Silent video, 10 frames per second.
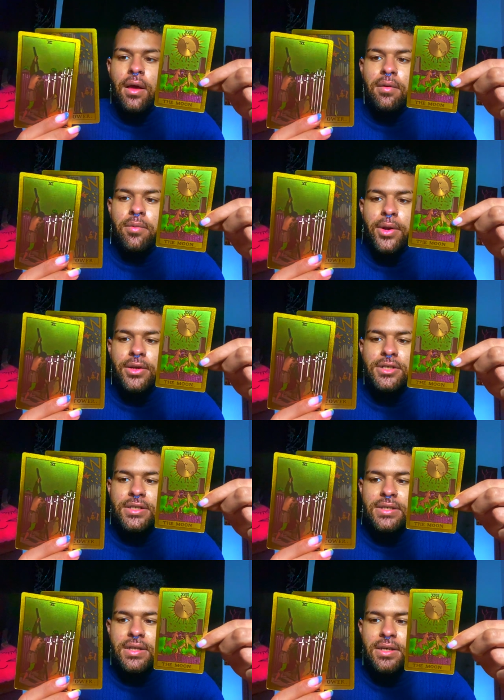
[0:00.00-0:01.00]
of where it's
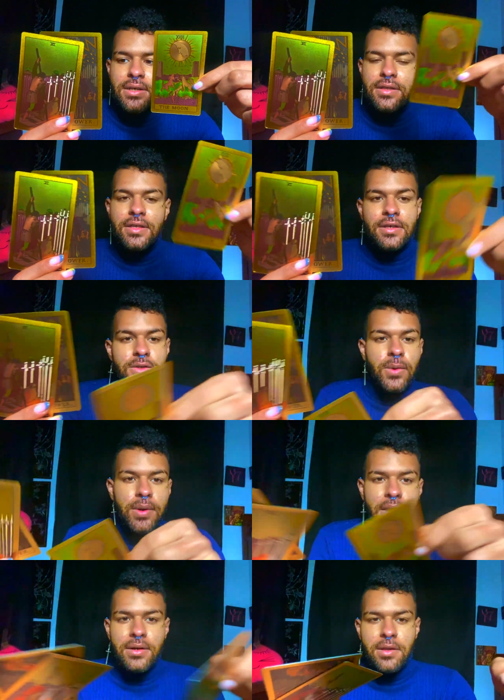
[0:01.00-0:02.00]
just like things
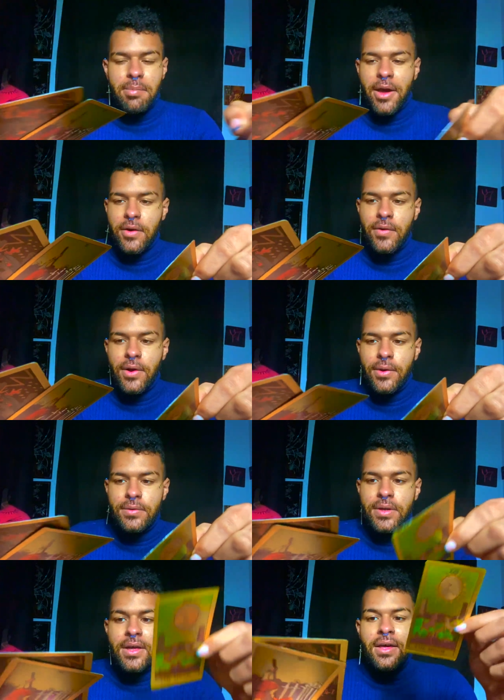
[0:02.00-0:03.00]
going on in the
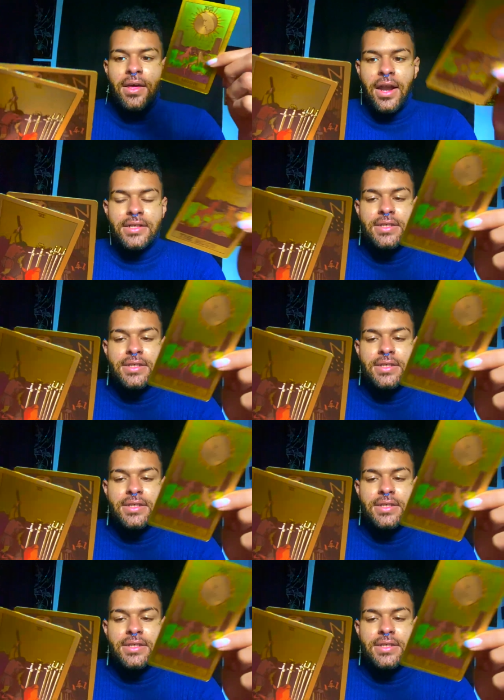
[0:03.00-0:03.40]
background, and at